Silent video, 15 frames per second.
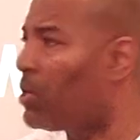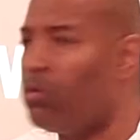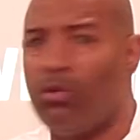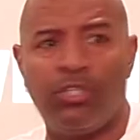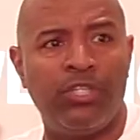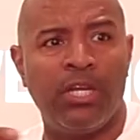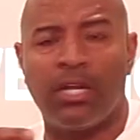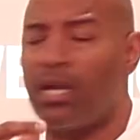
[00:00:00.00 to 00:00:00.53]

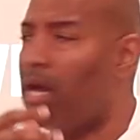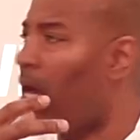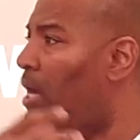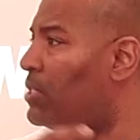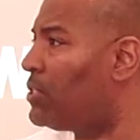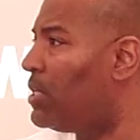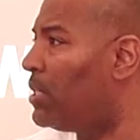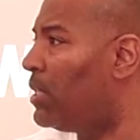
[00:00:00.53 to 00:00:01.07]
Because you're
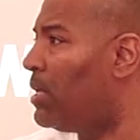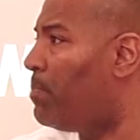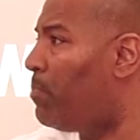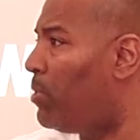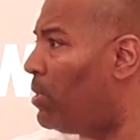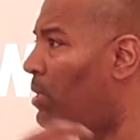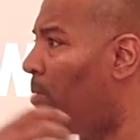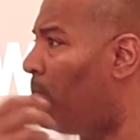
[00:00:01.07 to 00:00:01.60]
constantly
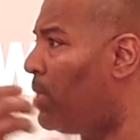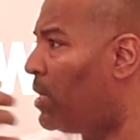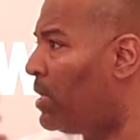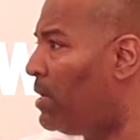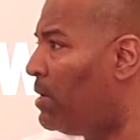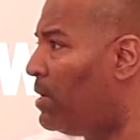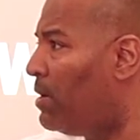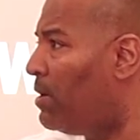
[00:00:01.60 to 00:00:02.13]
pulling
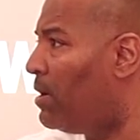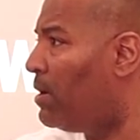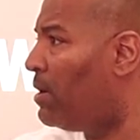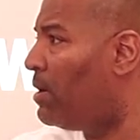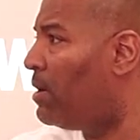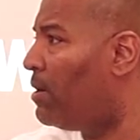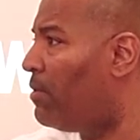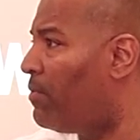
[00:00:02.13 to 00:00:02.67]
money
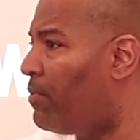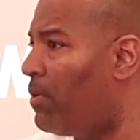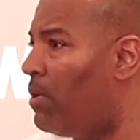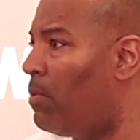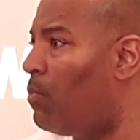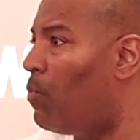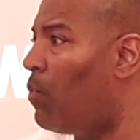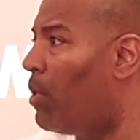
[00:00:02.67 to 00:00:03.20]

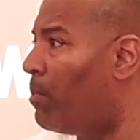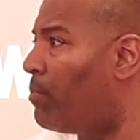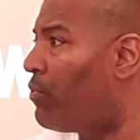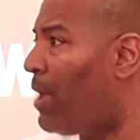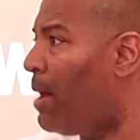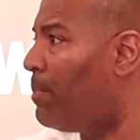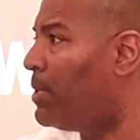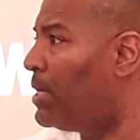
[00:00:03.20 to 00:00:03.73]
from one
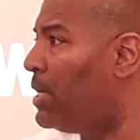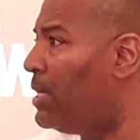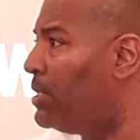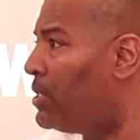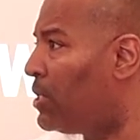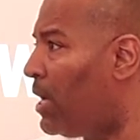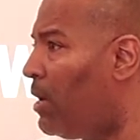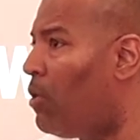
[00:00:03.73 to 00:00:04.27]

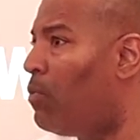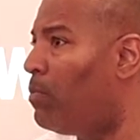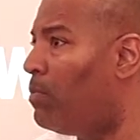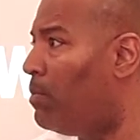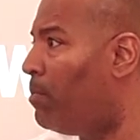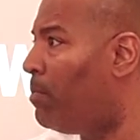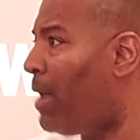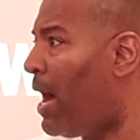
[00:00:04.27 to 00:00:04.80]
property to
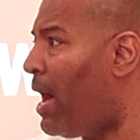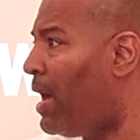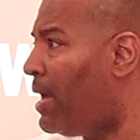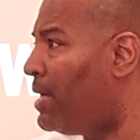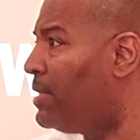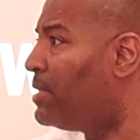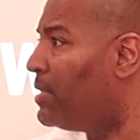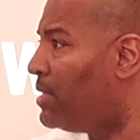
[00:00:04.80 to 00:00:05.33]
help
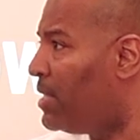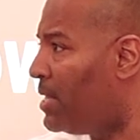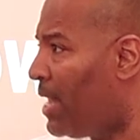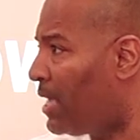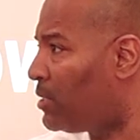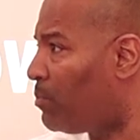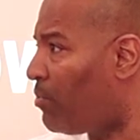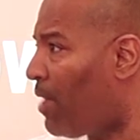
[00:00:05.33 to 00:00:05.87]
buy the
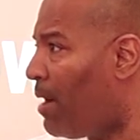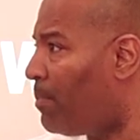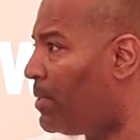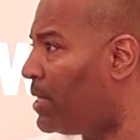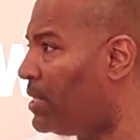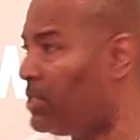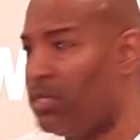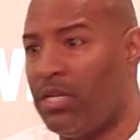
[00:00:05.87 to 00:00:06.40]
next
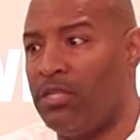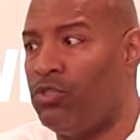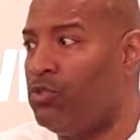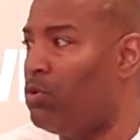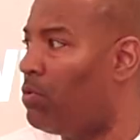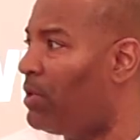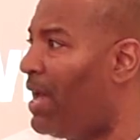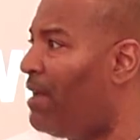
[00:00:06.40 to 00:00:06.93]
property so that
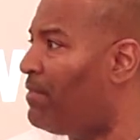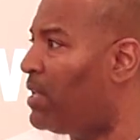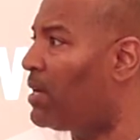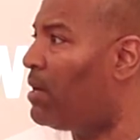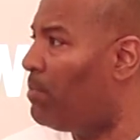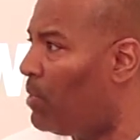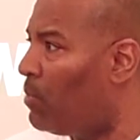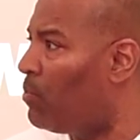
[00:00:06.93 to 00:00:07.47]
you don't have to
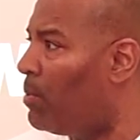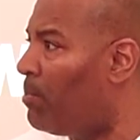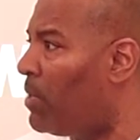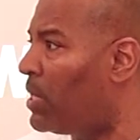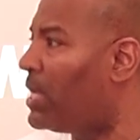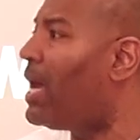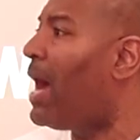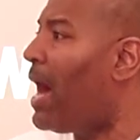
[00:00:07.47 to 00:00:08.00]
come up with
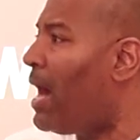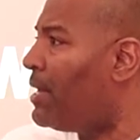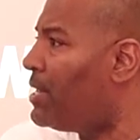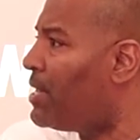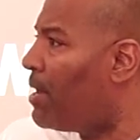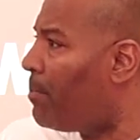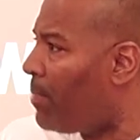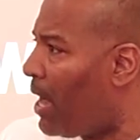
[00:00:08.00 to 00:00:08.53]
money out
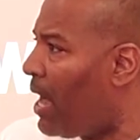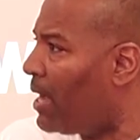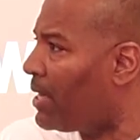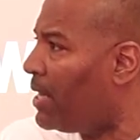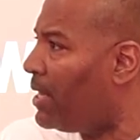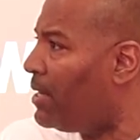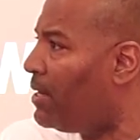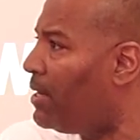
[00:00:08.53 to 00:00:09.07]
of your
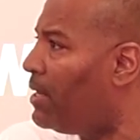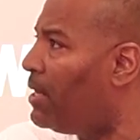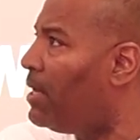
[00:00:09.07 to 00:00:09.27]
pocket.